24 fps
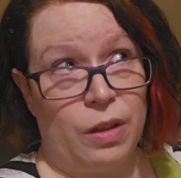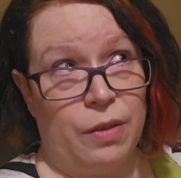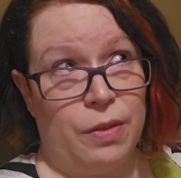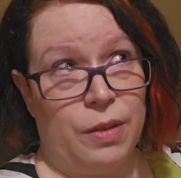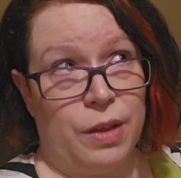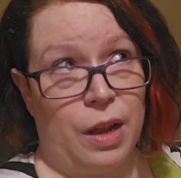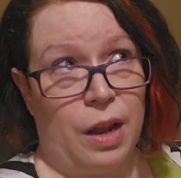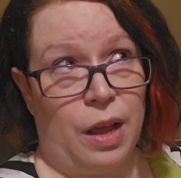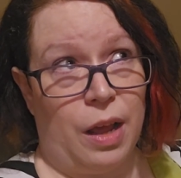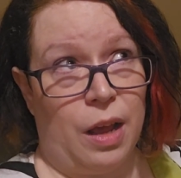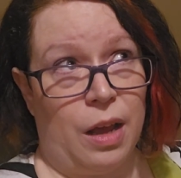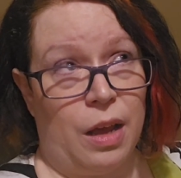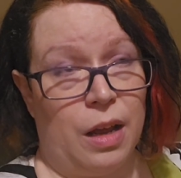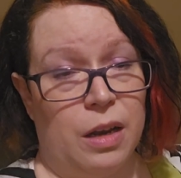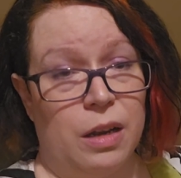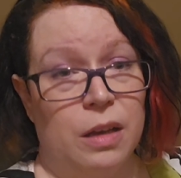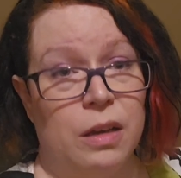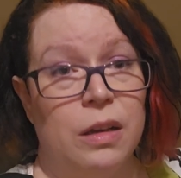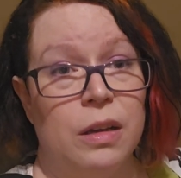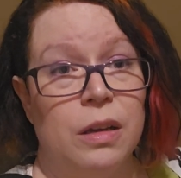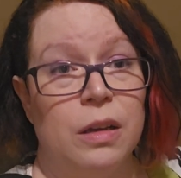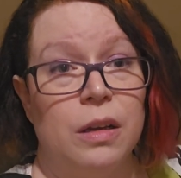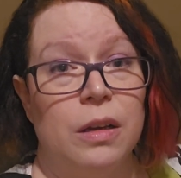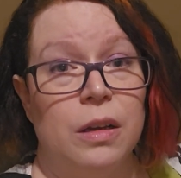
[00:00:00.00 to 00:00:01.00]
that
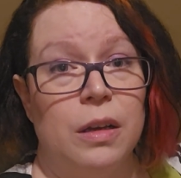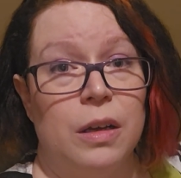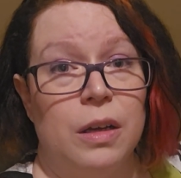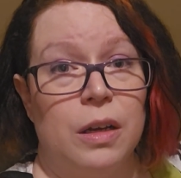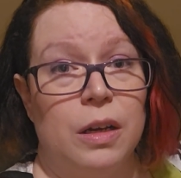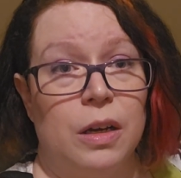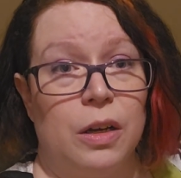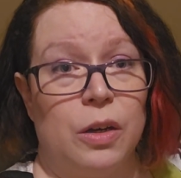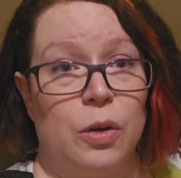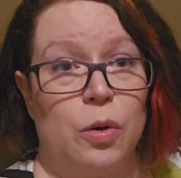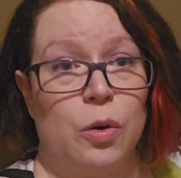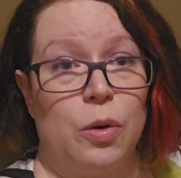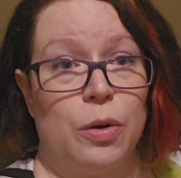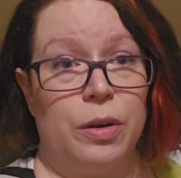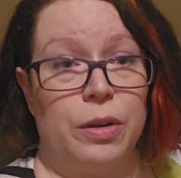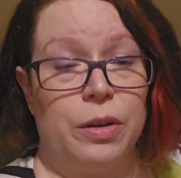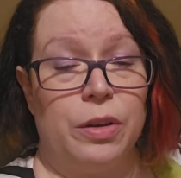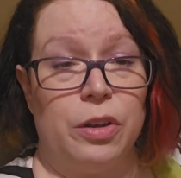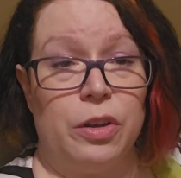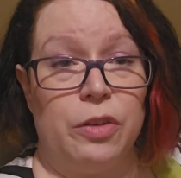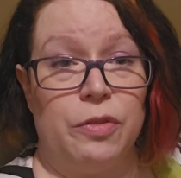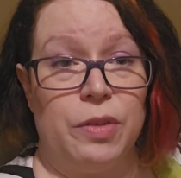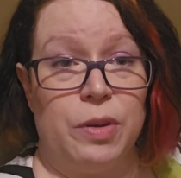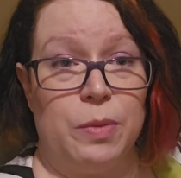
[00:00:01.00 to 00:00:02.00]
had a coil
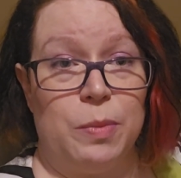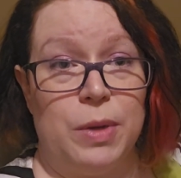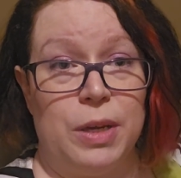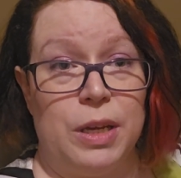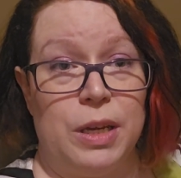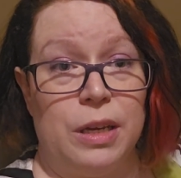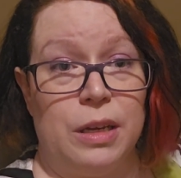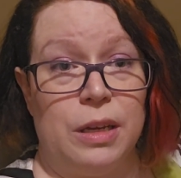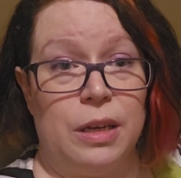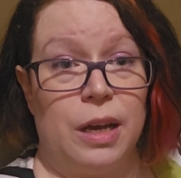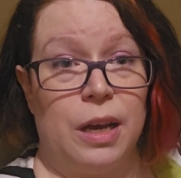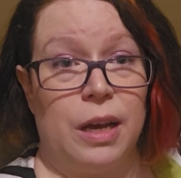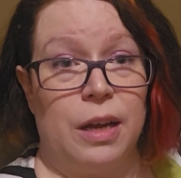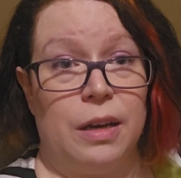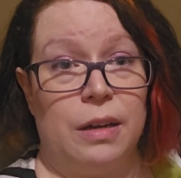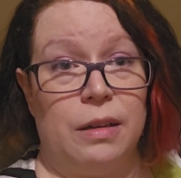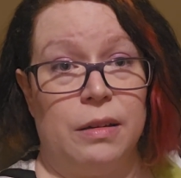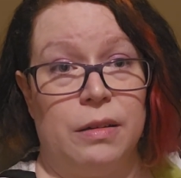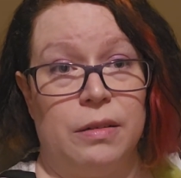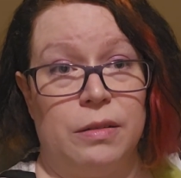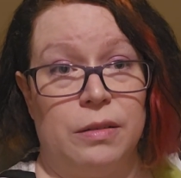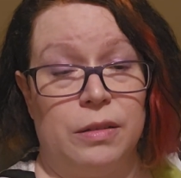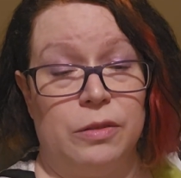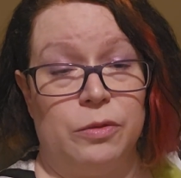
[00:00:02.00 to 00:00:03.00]
UVB and
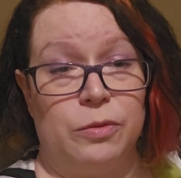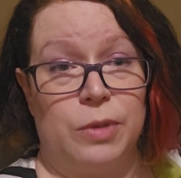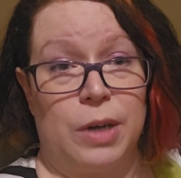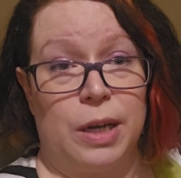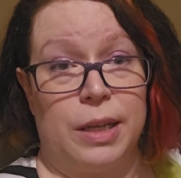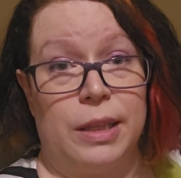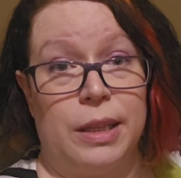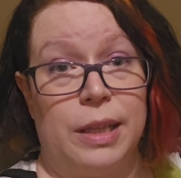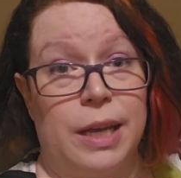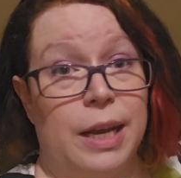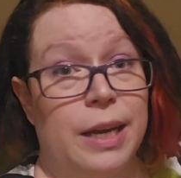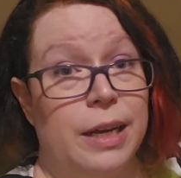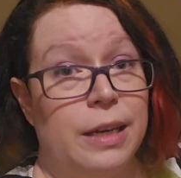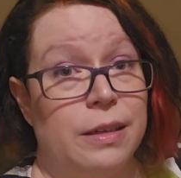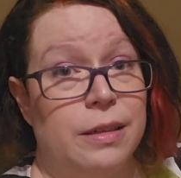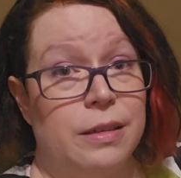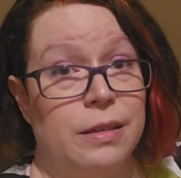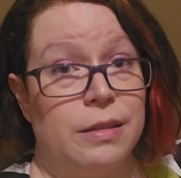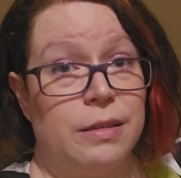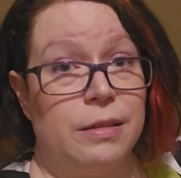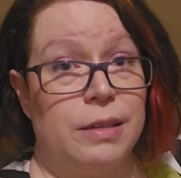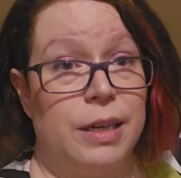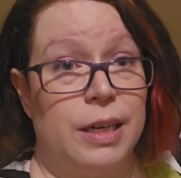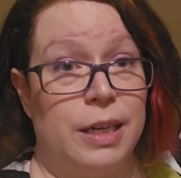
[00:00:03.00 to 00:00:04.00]
a red
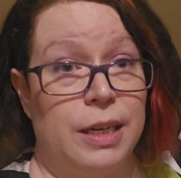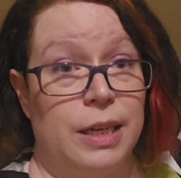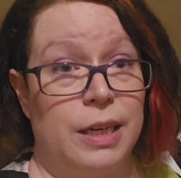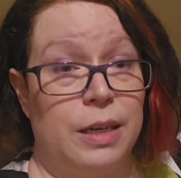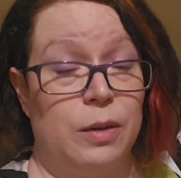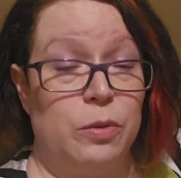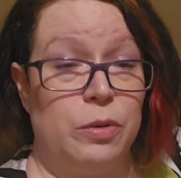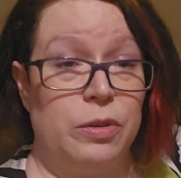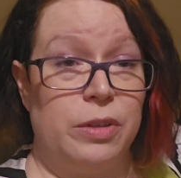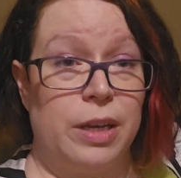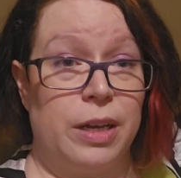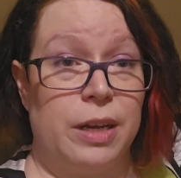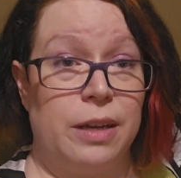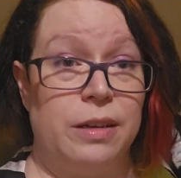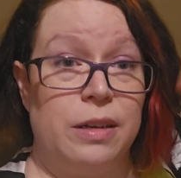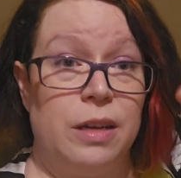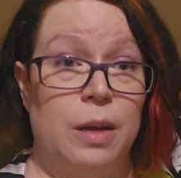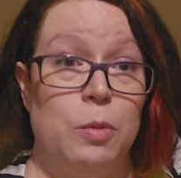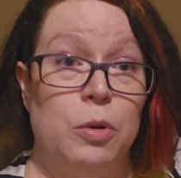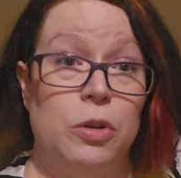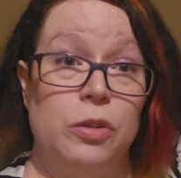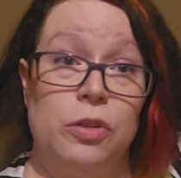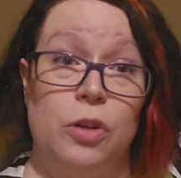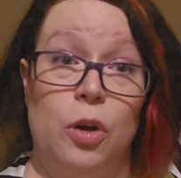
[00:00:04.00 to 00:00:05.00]
light in it. It was like a
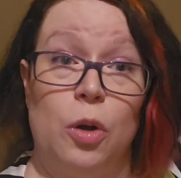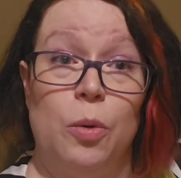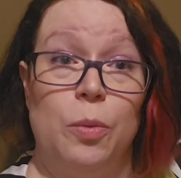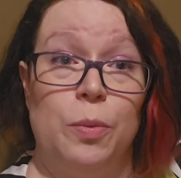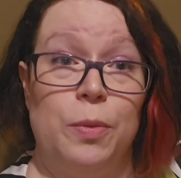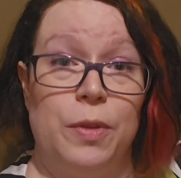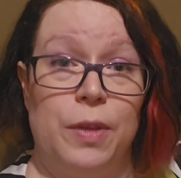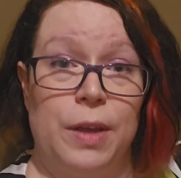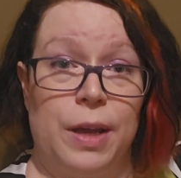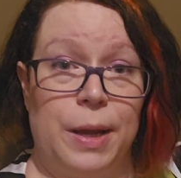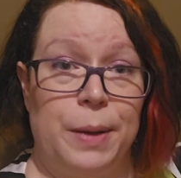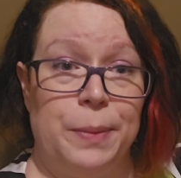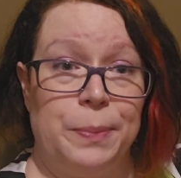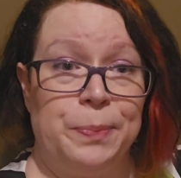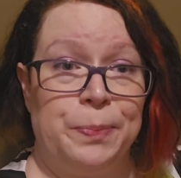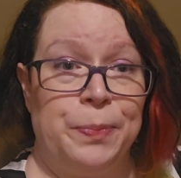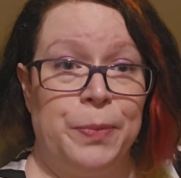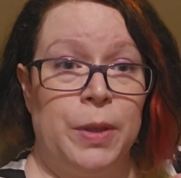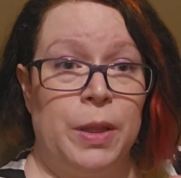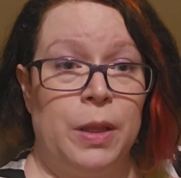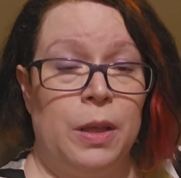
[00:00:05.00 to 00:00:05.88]
double dome thing.